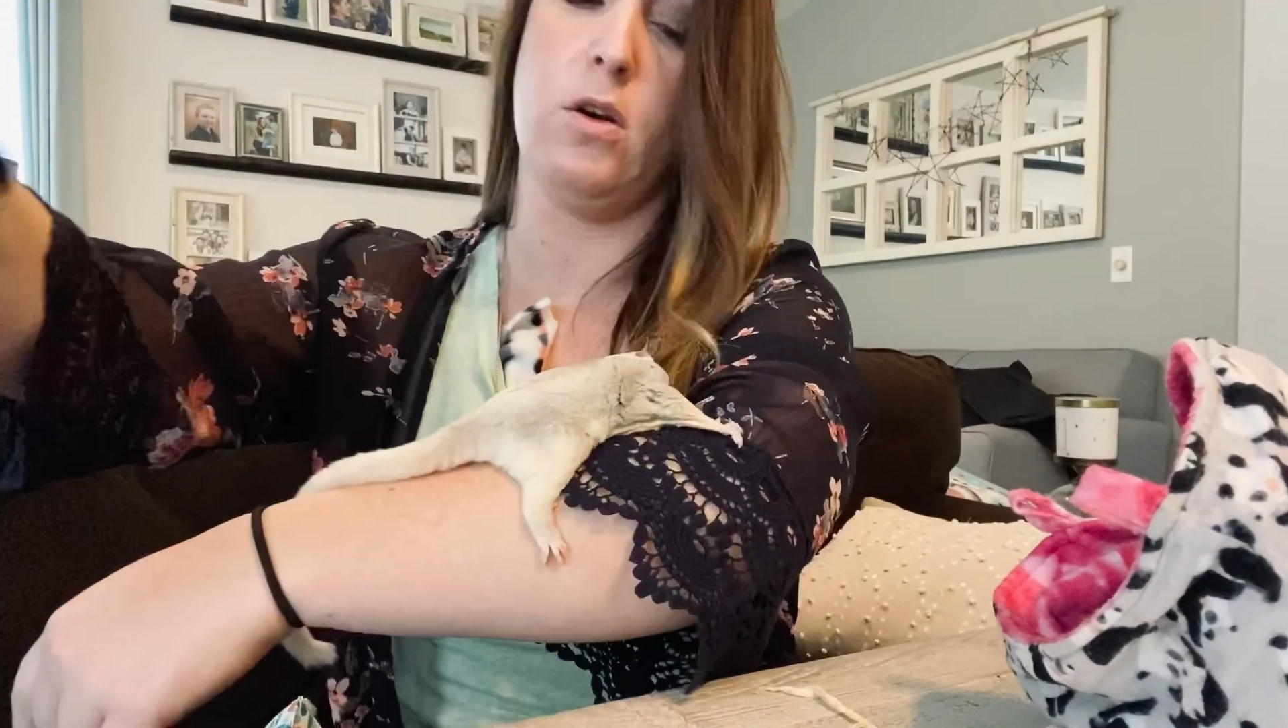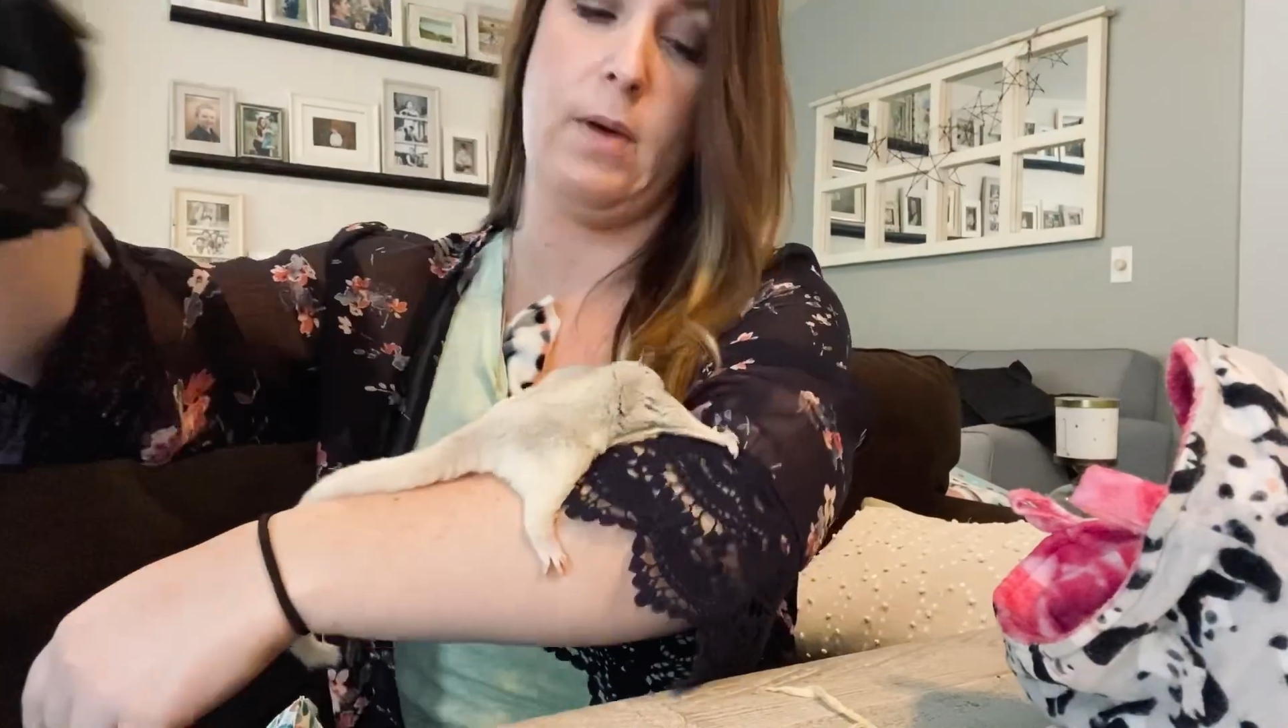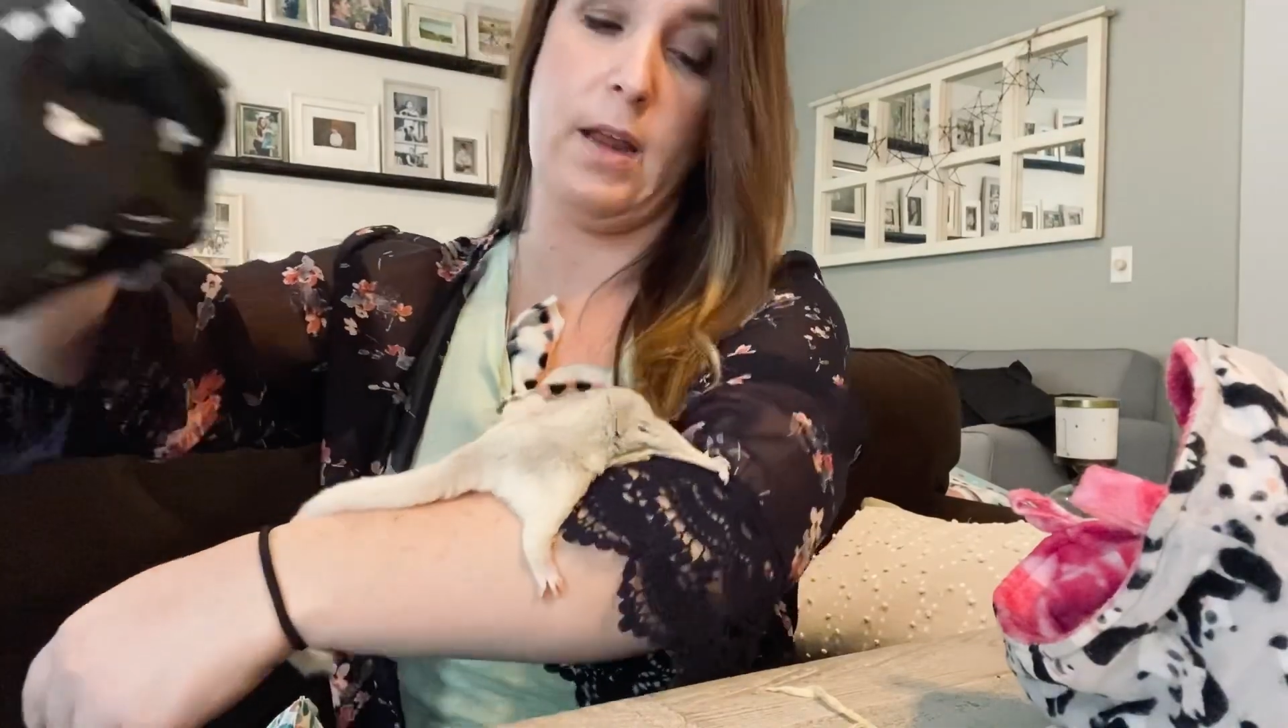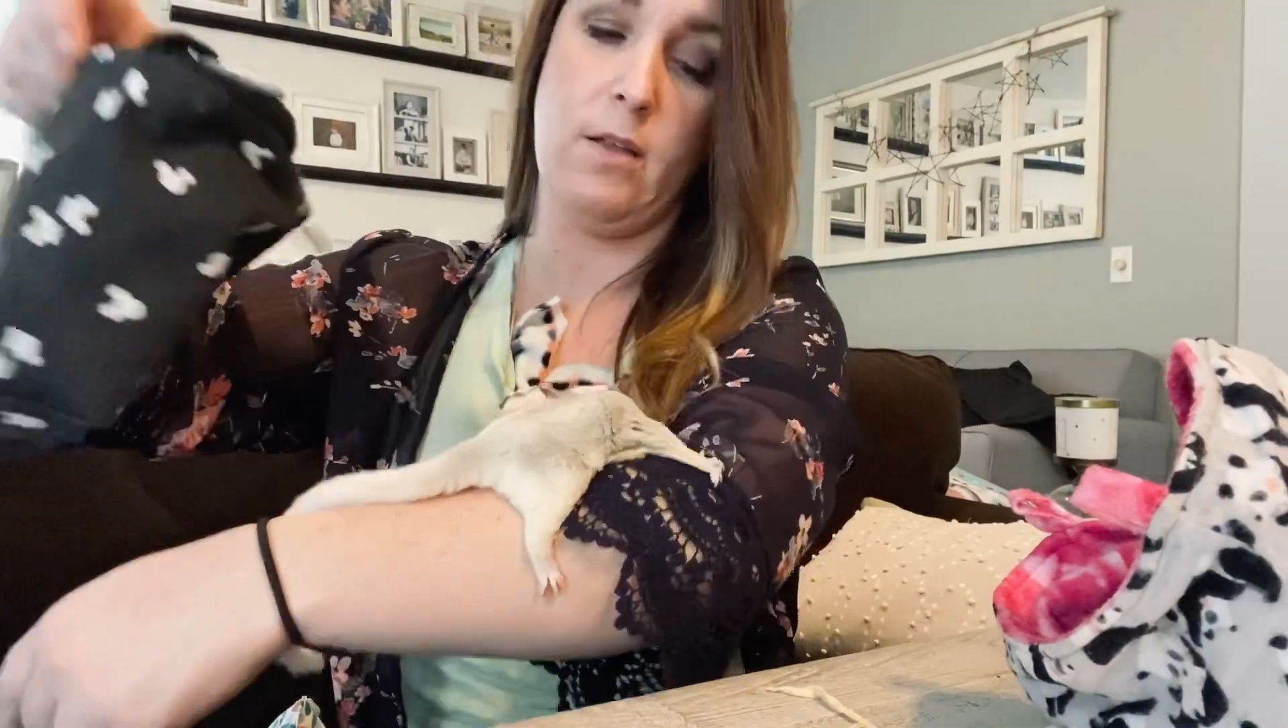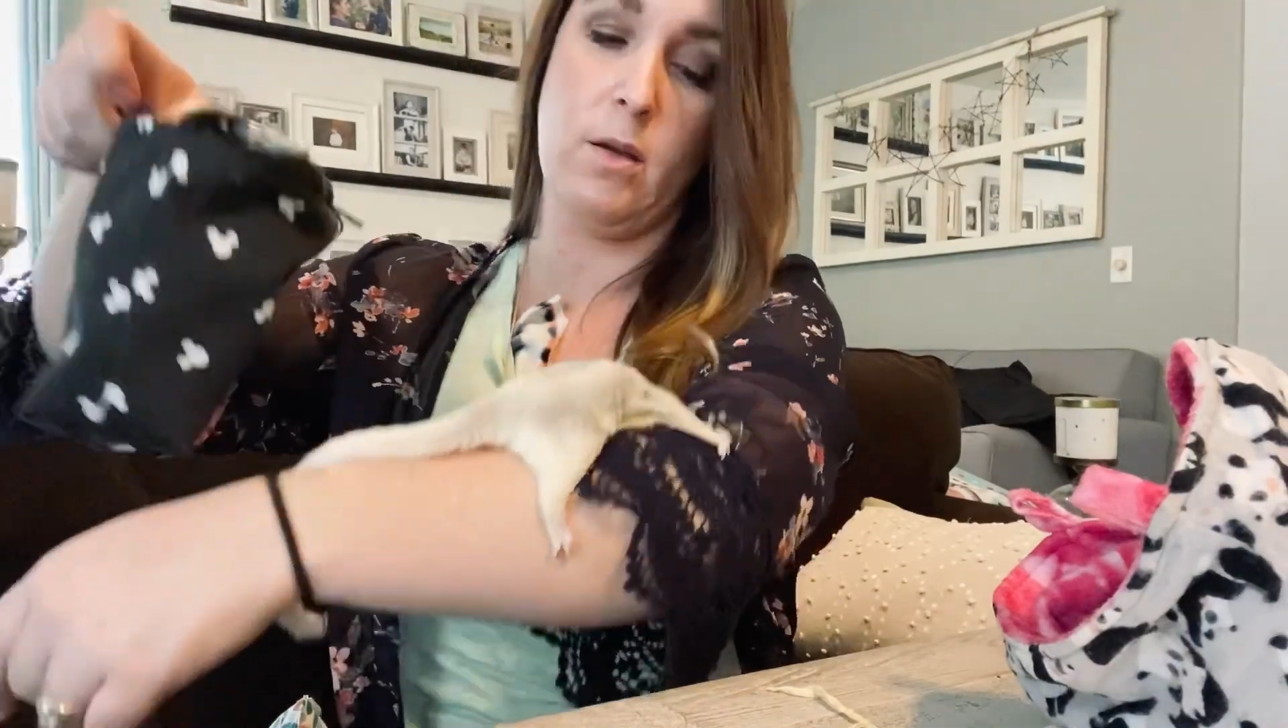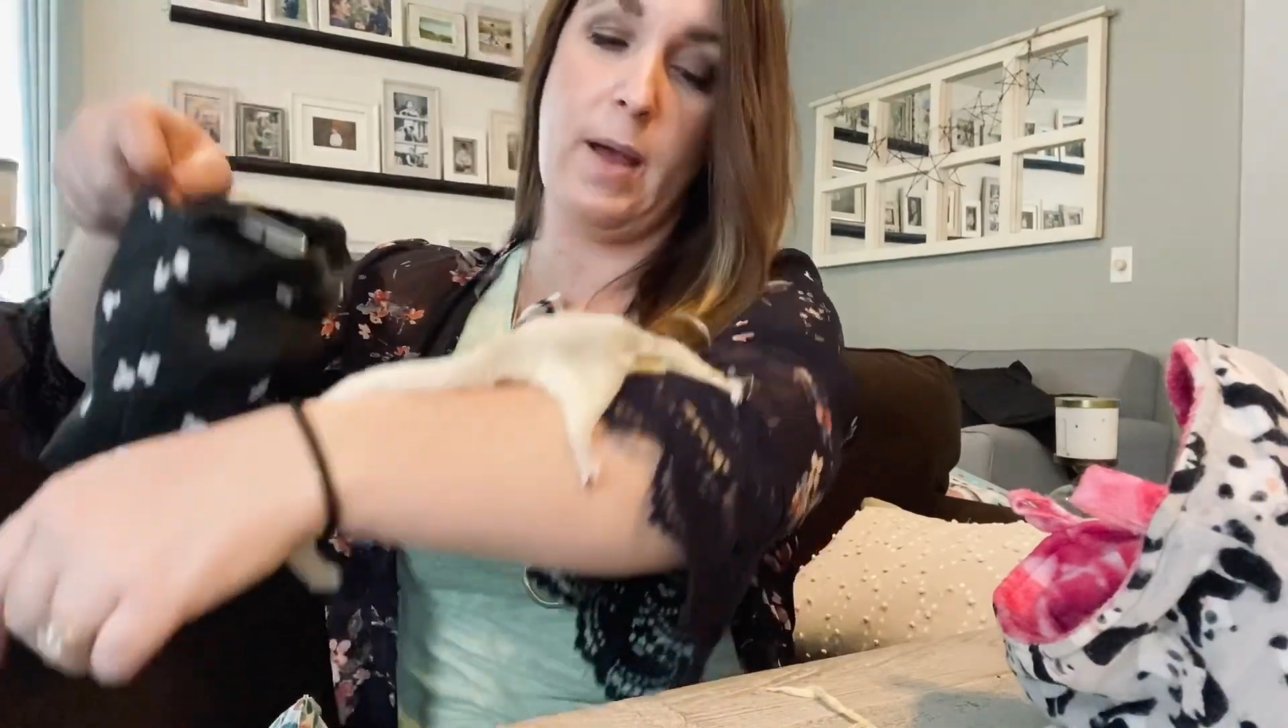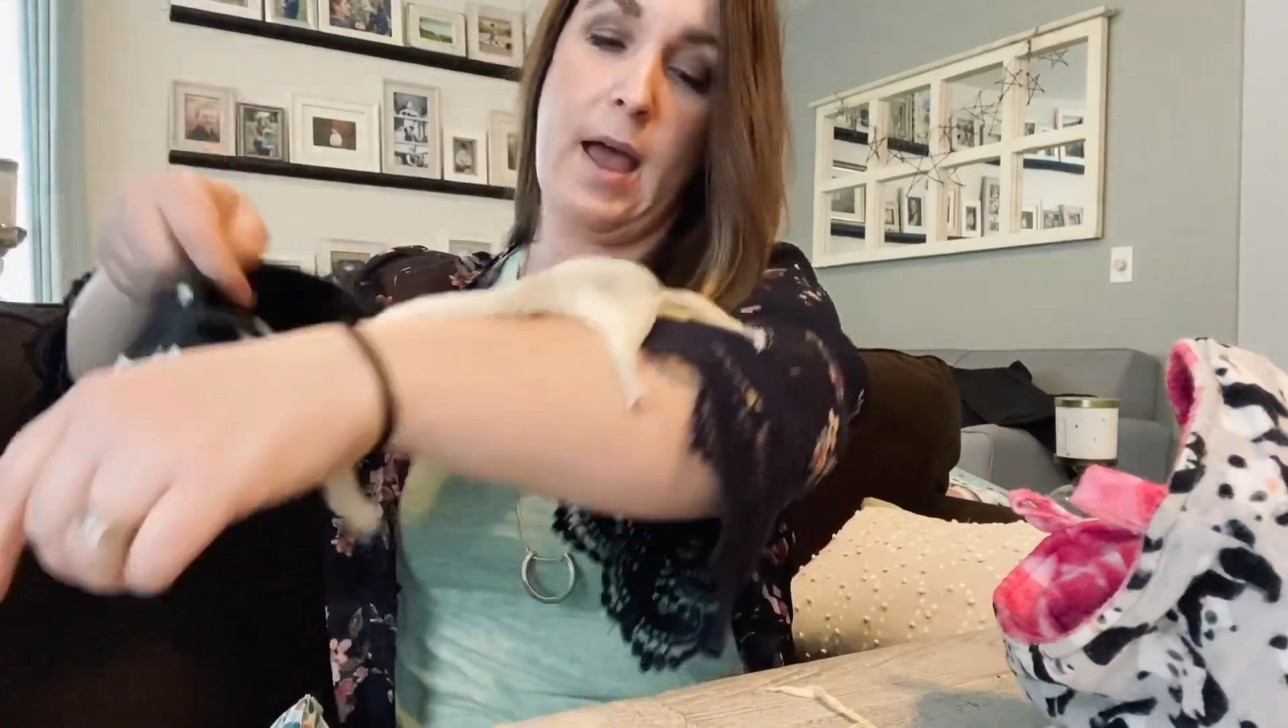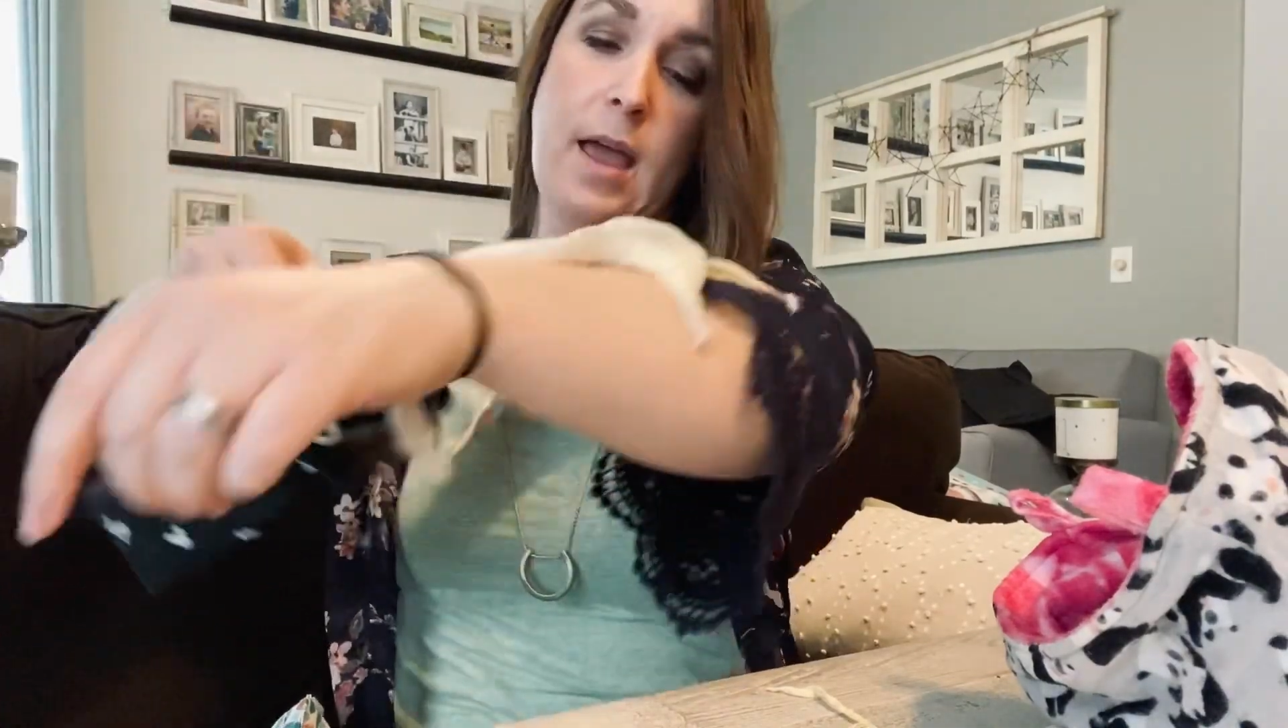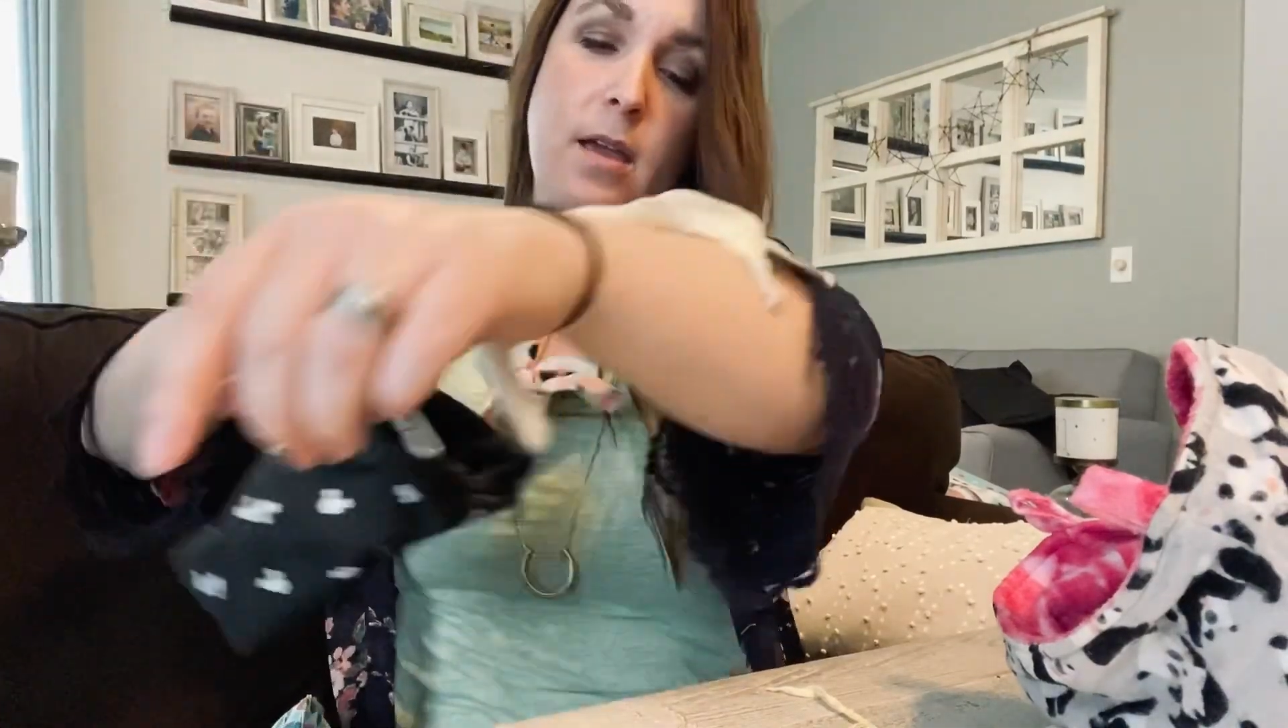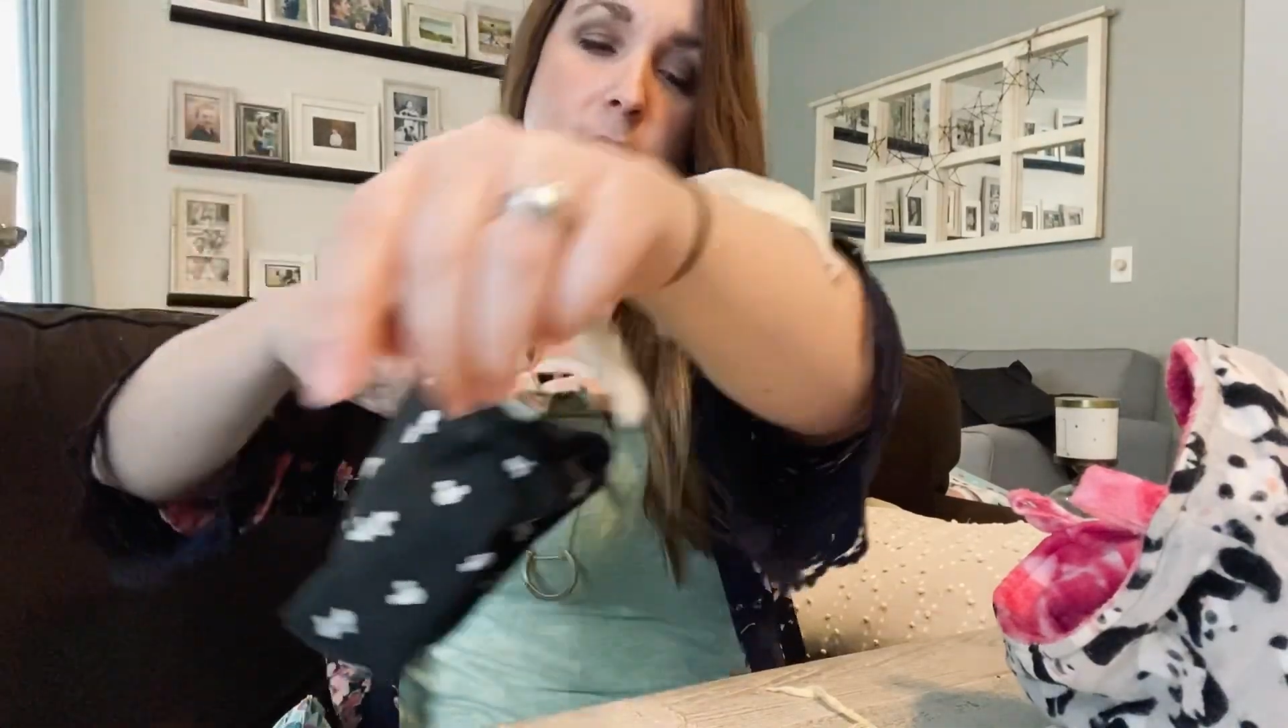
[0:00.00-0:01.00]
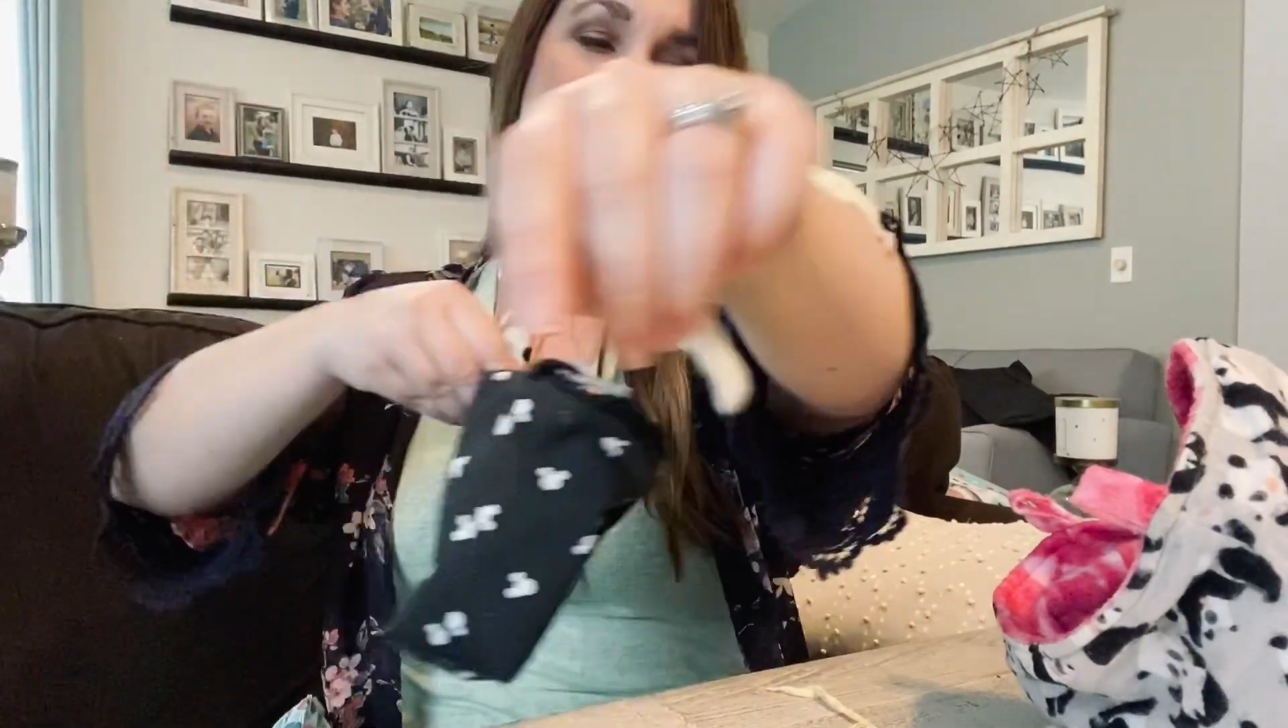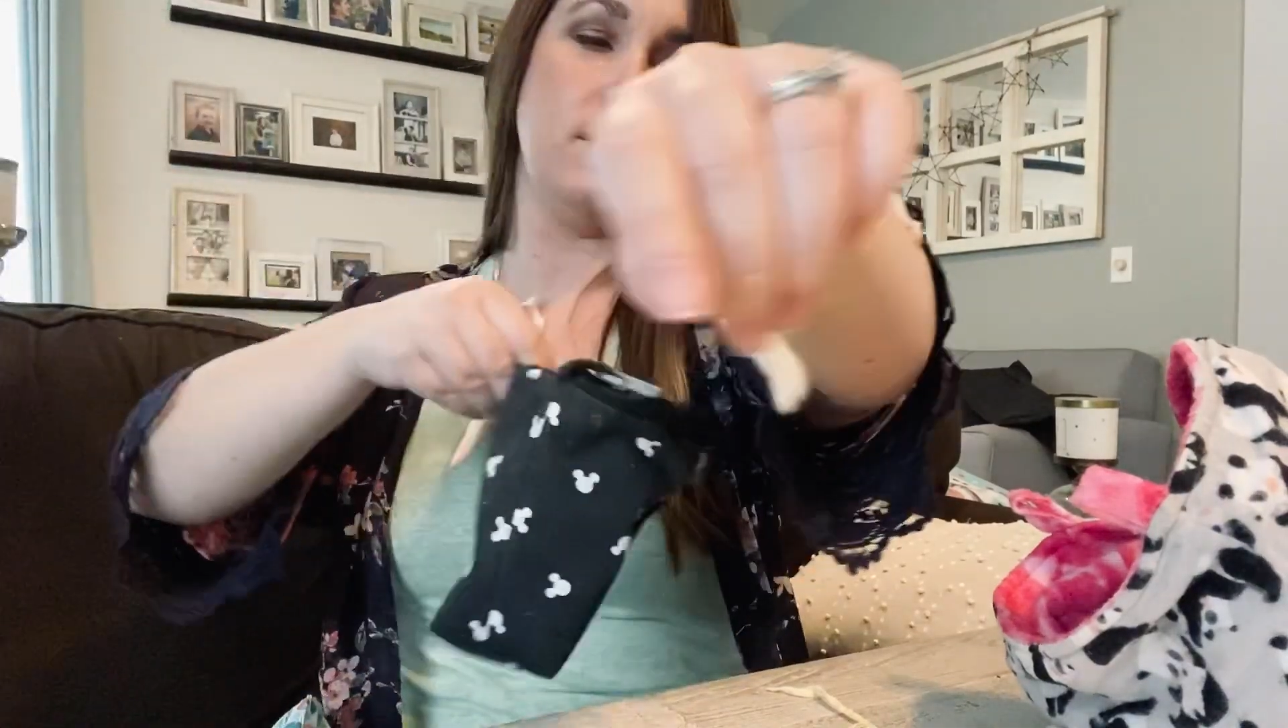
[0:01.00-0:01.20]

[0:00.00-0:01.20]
regular bag?